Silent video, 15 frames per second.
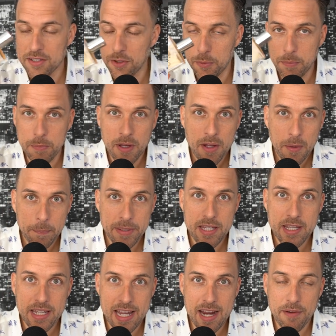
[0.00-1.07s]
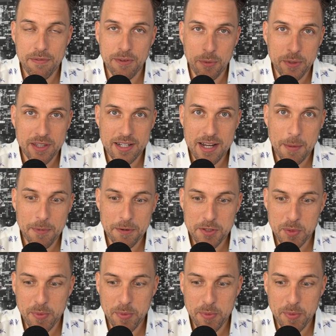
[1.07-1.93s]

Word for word: So be careful with the number of